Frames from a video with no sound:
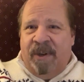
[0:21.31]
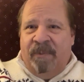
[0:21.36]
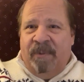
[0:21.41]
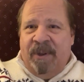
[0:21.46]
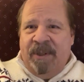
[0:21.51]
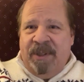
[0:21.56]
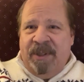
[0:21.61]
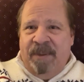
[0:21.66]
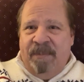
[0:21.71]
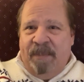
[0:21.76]
It
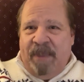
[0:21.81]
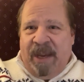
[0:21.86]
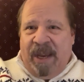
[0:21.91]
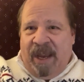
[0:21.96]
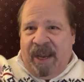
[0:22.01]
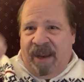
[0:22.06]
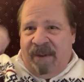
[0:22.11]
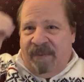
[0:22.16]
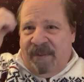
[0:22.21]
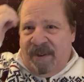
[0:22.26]
wasn't
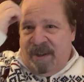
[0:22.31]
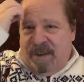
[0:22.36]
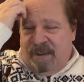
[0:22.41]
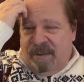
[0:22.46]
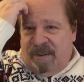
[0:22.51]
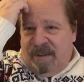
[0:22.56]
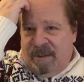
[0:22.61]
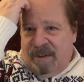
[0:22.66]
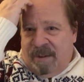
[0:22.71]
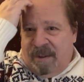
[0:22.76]

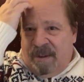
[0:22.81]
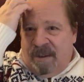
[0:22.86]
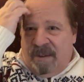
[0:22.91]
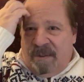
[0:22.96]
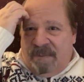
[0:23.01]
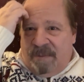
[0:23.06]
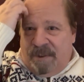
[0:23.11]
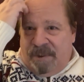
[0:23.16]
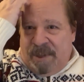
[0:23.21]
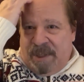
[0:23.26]
behaving
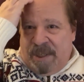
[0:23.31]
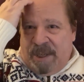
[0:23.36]
very